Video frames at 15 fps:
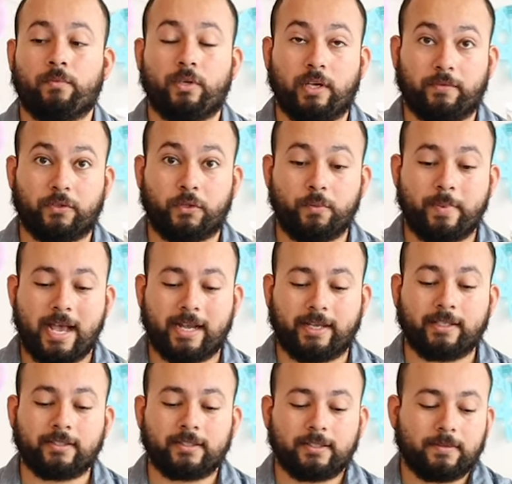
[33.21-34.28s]
You have two
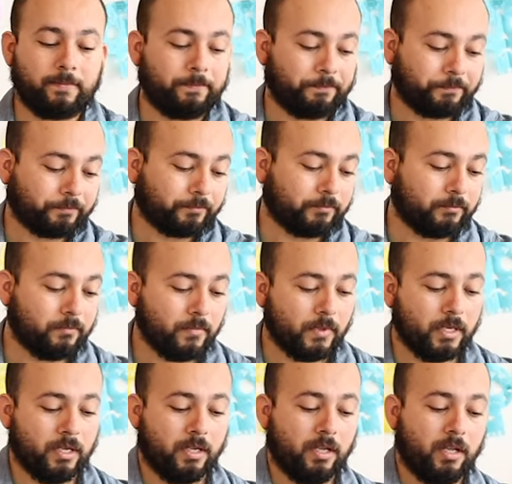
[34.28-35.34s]
packets
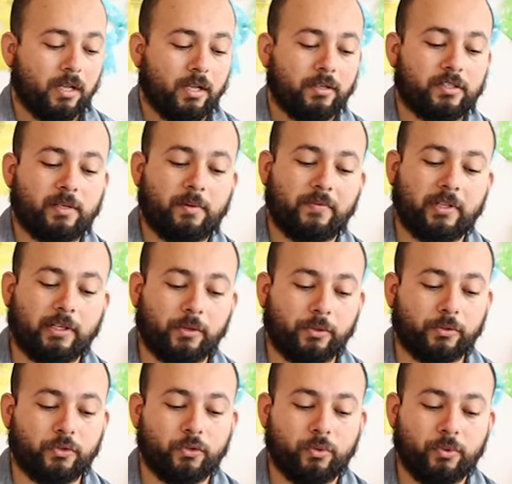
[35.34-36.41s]
some of the
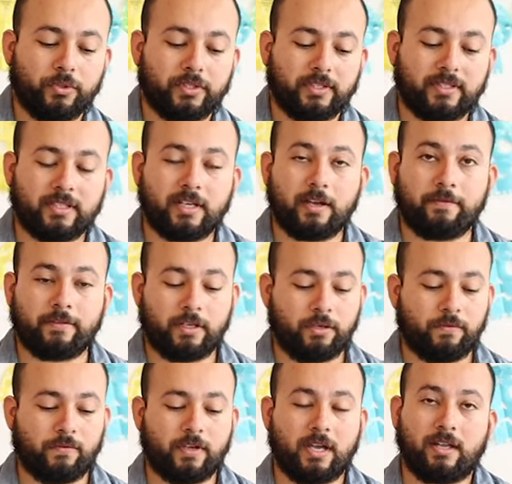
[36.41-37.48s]
little jewels and stuff that
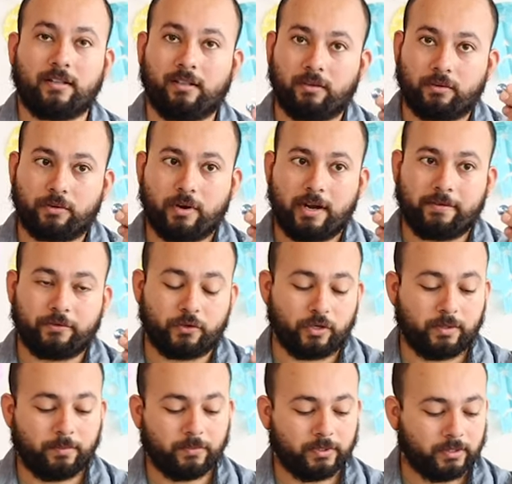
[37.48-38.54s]
you've got, little craft
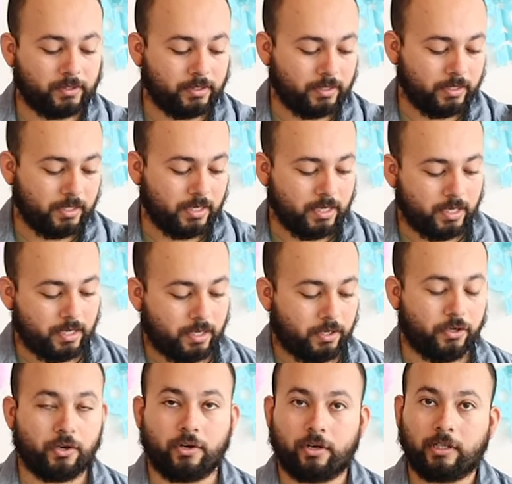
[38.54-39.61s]
trims,
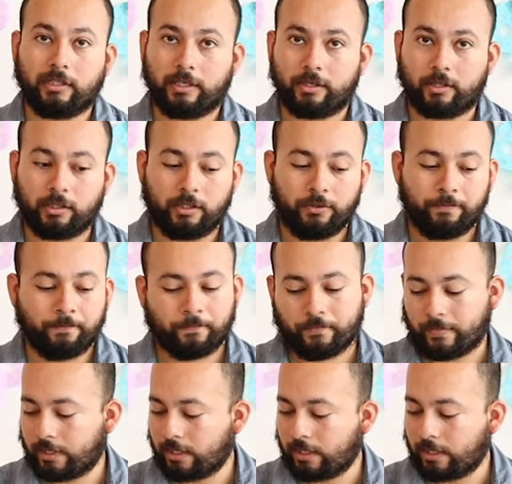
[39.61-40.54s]
your glitter glue.